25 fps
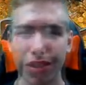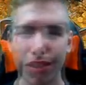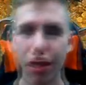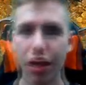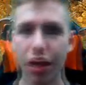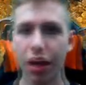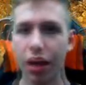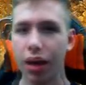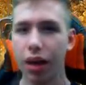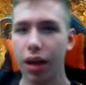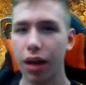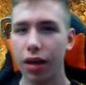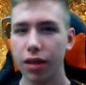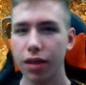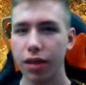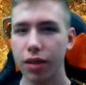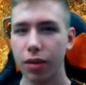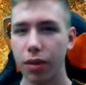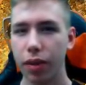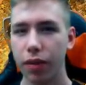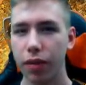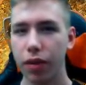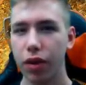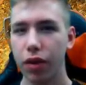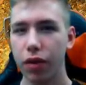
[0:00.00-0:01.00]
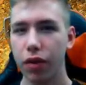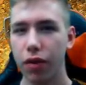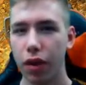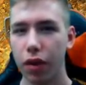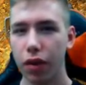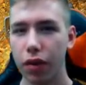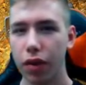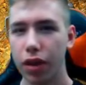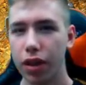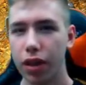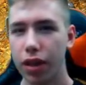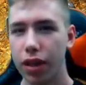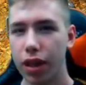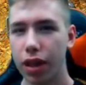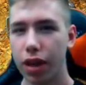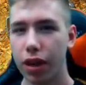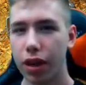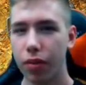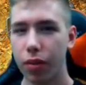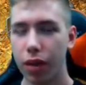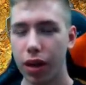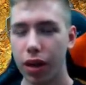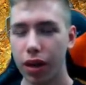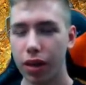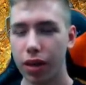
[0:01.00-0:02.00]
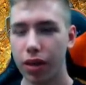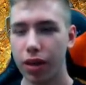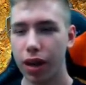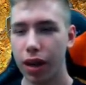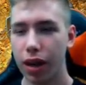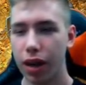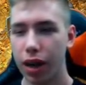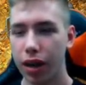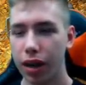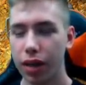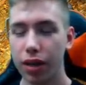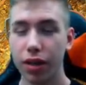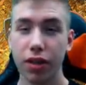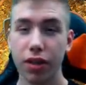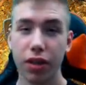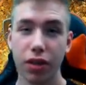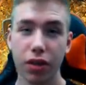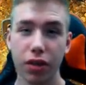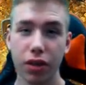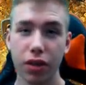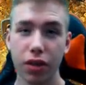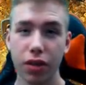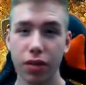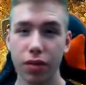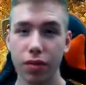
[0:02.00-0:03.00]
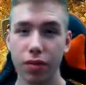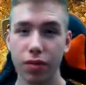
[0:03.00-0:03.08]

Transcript: And lastly, we have a new Warrior deck. Well, I lied, it's not new.